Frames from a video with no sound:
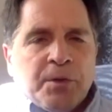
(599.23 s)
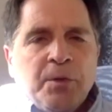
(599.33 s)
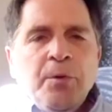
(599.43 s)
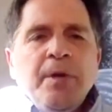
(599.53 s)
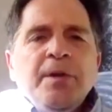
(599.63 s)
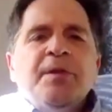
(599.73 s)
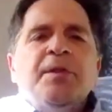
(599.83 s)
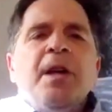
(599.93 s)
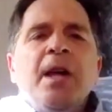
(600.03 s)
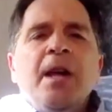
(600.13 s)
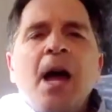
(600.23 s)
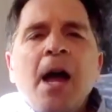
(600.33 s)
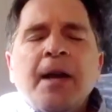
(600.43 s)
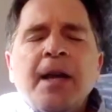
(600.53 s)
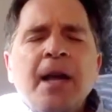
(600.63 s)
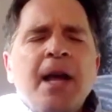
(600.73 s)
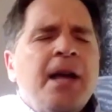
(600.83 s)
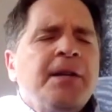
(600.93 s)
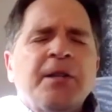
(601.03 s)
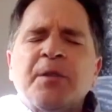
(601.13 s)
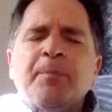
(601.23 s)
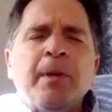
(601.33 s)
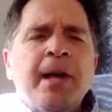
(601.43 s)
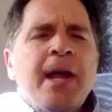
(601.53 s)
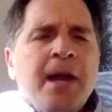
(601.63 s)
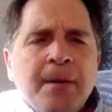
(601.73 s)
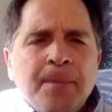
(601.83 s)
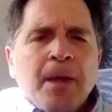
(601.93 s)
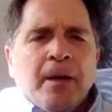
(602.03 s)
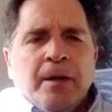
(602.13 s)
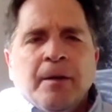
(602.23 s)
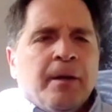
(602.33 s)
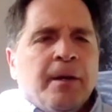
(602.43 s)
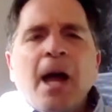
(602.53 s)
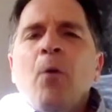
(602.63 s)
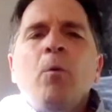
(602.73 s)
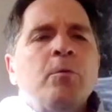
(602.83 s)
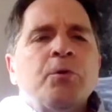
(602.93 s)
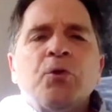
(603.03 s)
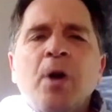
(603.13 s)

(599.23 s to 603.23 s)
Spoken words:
To this day I can't explain and I won't